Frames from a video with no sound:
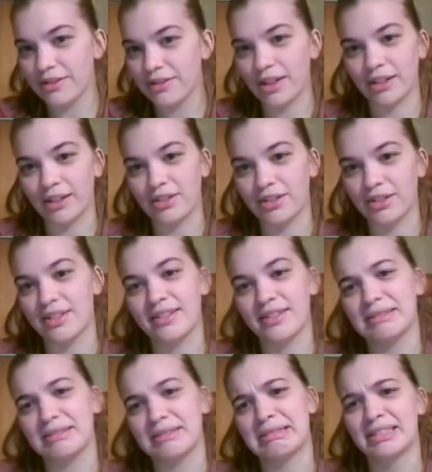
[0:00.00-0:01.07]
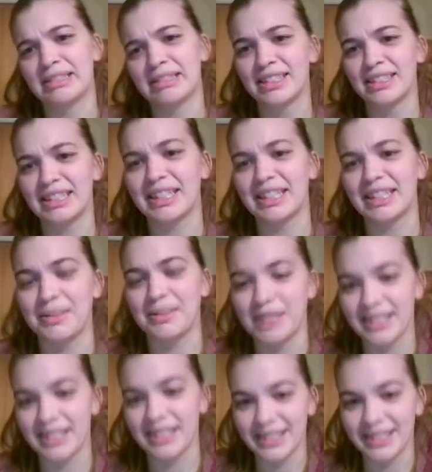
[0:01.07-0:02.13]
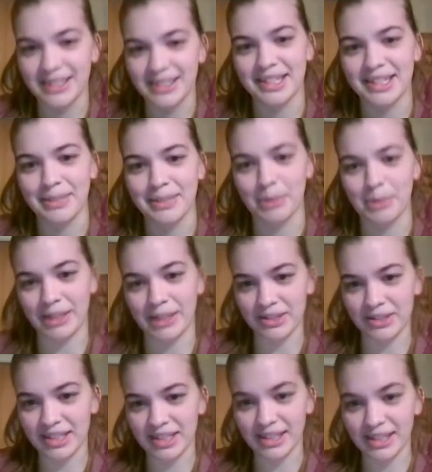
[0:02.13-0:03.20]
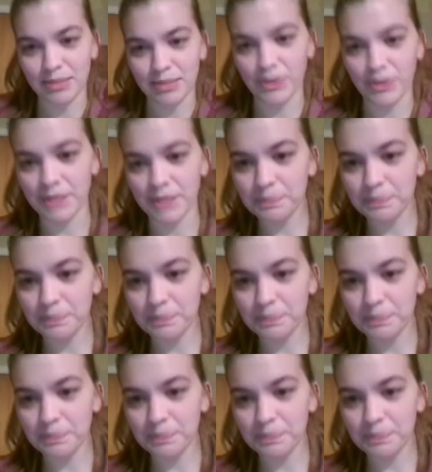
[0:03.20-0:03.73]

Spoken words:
I can't wait to see the lightsaber battles in the next movie.